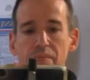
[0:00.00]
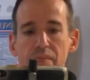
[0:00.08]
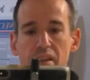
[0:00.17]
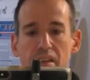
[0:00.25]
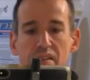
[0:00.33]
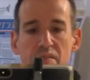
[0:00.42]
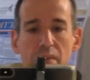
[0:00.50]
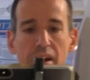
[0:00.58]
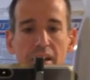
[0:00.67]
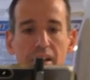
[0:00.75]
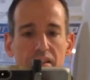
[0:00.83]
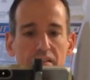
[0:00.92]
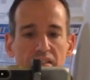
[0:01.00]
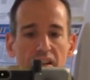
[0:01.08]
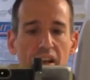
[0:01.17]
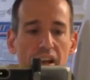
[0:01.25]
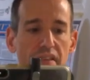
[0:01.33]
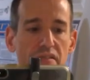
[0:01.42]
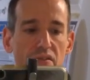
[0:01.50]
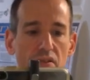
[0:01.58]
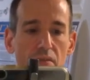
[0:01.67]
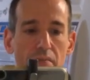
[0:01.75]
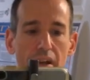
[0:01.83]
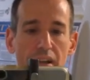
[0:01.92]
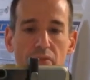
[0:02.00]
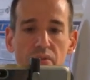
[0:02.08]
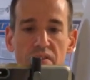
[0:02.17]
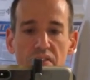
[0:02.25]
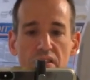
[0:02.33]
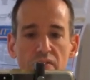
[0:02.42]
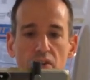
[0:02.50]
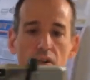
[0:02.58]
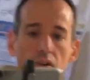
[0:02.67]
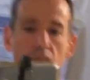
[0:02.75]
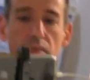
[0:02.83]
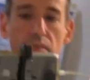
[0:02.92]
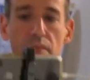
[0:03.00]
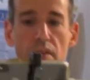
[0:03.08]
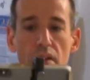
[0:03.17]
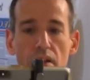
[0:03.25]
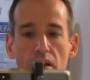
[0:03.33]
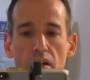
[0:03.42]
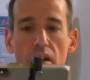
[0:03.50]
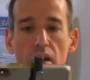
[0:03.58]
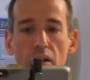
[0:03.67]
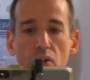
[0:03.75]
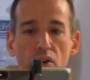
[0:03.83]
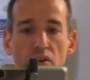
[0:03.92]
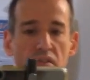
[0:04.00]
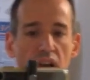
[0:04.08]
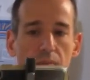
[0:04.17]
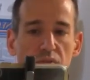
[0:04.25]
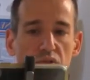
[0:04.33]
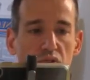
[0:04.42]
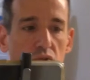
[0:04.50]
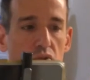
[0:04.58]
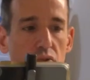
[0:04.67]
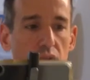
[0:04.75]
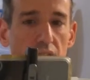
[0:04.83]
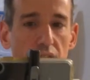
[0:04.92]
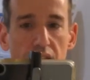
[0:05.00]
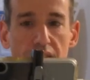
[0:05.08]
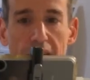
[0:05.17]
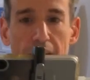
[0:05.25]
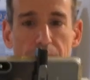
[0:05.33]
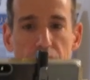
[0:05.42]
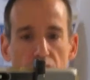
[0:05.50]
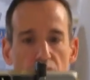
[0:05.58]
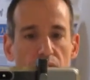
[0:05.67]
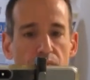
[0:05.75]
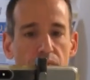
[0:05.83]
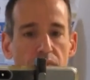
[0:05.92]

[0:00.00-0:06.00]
is my Sennheiser mic receiver hooked up to an adapter,